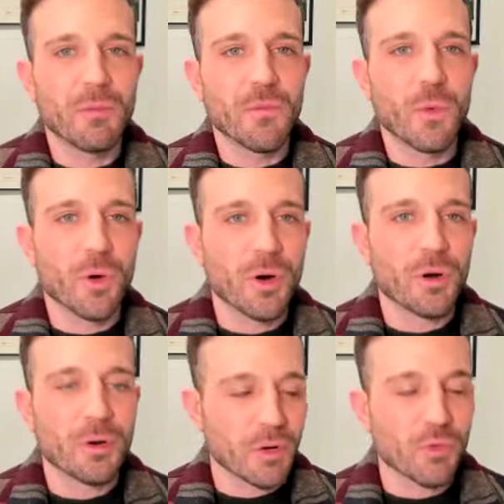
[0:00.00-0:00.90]

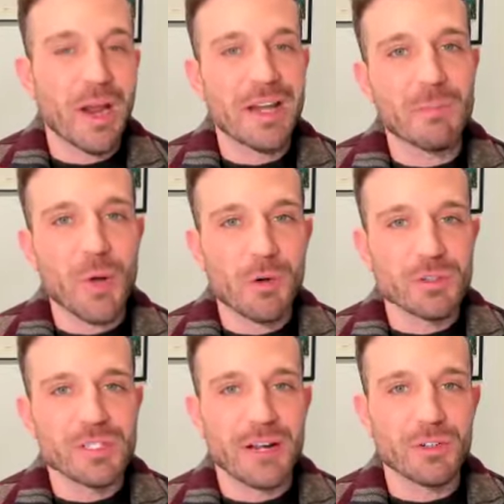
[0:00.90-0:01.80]
for creating
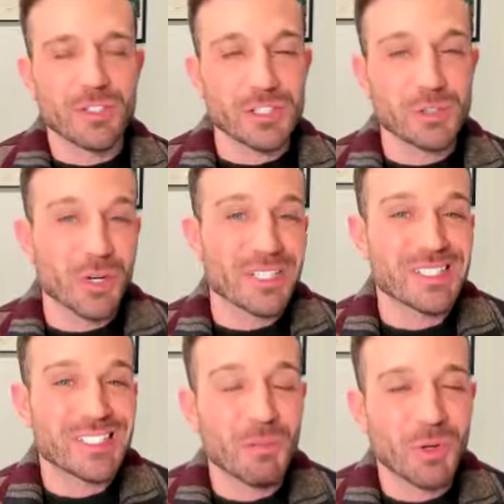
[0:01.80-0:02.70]
posts that are just sort of
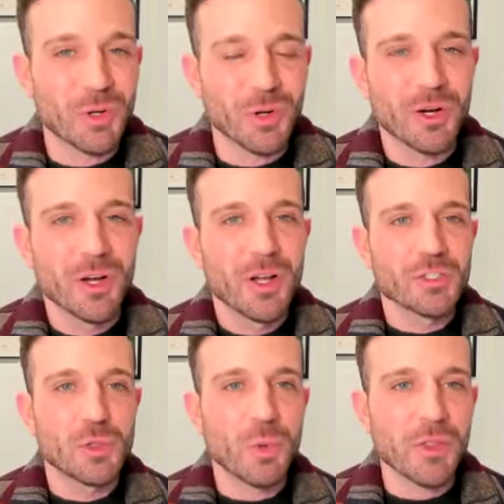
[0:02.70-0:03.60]
similar
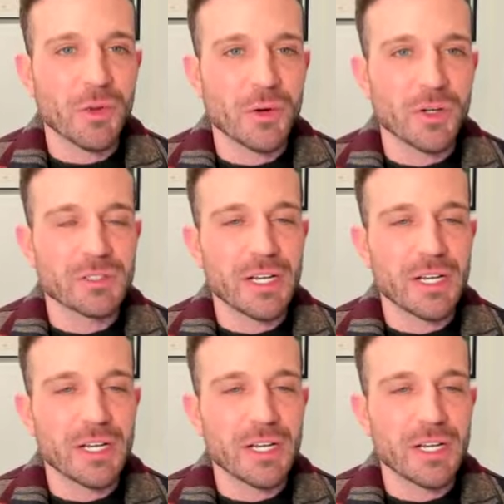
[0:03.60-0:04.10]
to others.